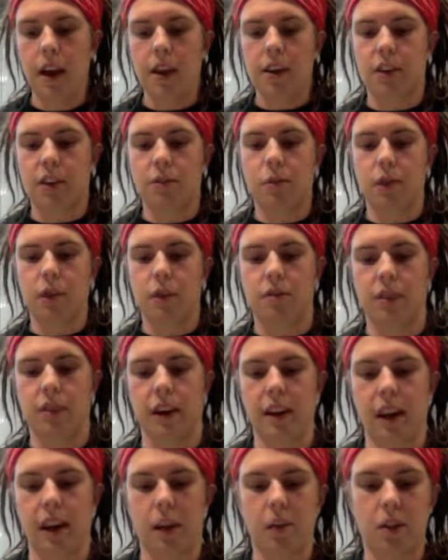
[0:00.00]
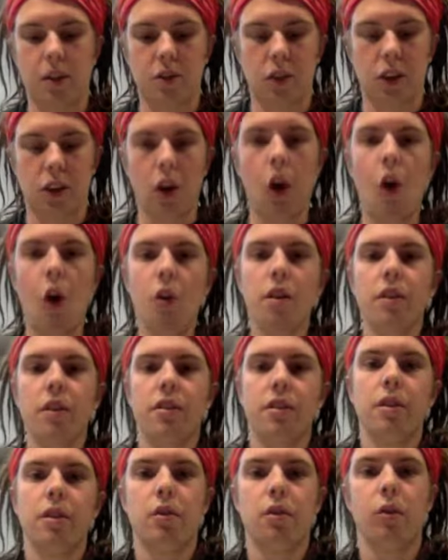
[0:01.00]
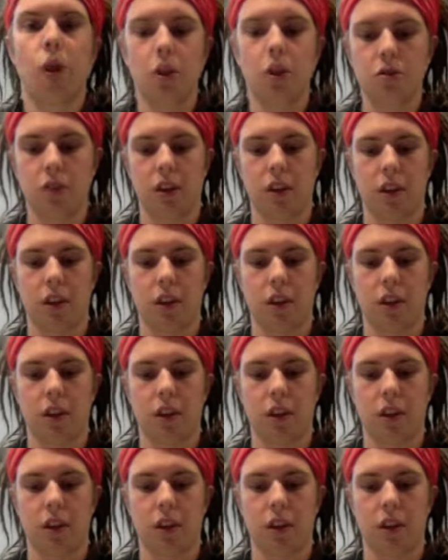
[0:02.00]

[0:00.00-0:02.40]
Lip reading: Just from what I've seen. Now, I'm not just going like, oh, you can see through walls